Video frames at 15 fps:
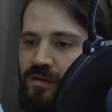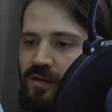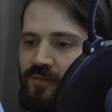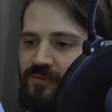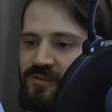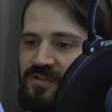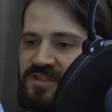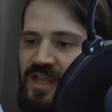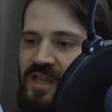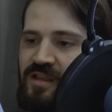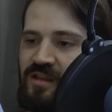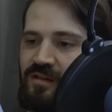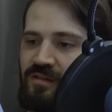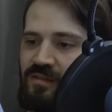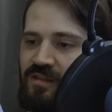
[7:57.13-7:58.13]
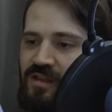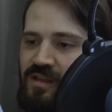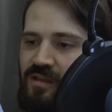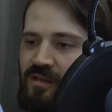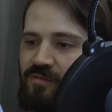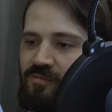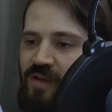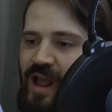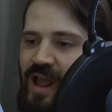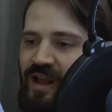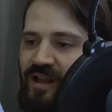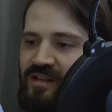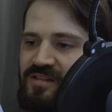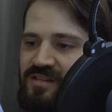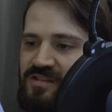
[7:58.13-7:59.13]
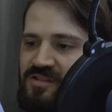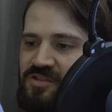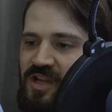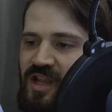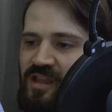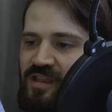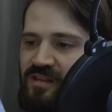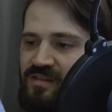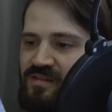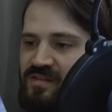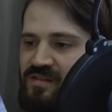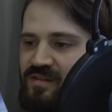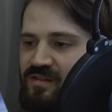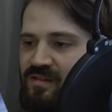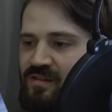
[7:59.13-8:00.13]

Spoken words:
A forsaken thing in rags and chains.